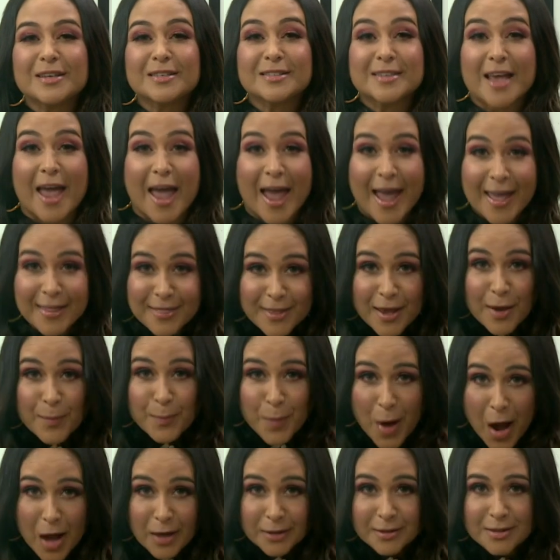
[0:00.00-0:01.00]
winners and their
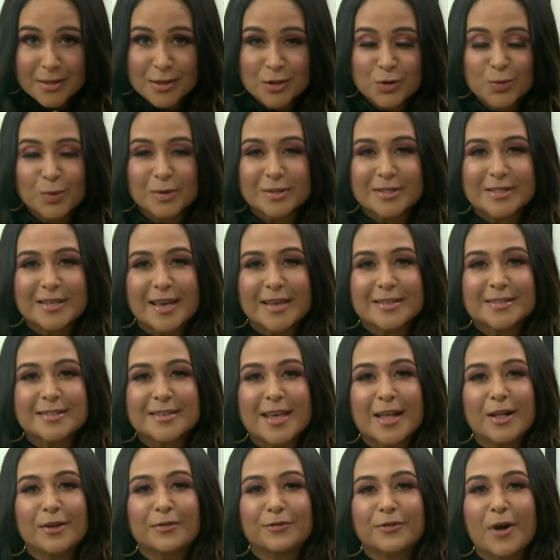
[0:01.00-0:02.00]
partners will set
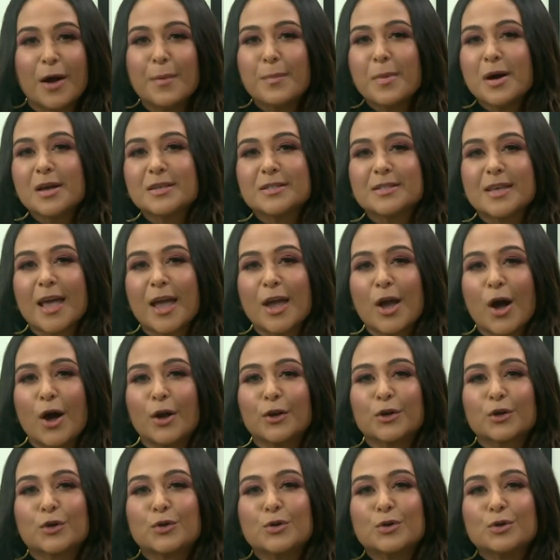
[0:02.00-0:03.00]
sail from Marseille
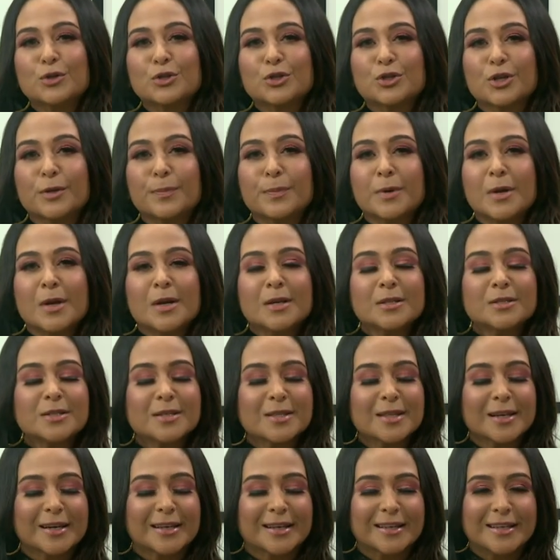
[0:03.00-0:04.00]
on a cruise ship
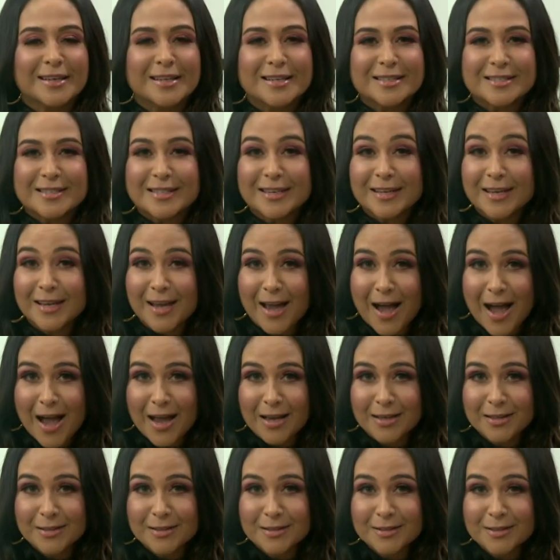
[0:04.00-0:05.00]
to the glistening
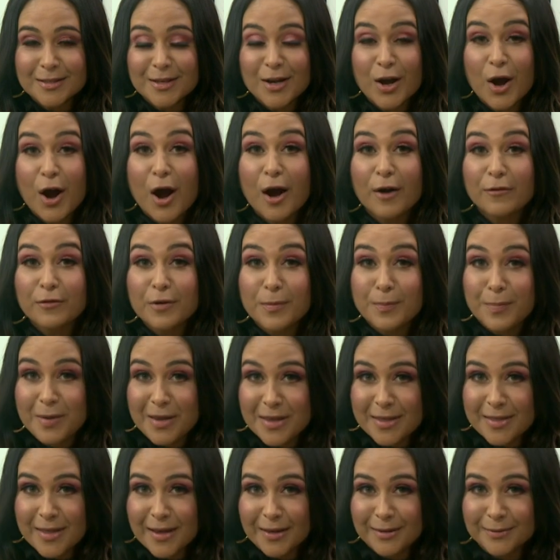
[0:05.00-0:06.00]
island of
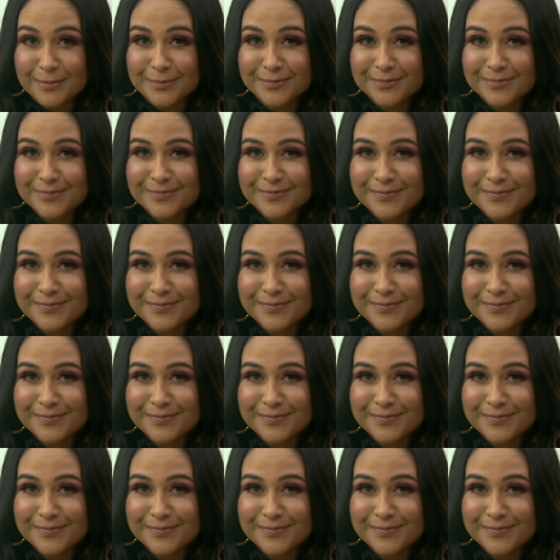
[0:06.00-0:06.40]
Ibiza.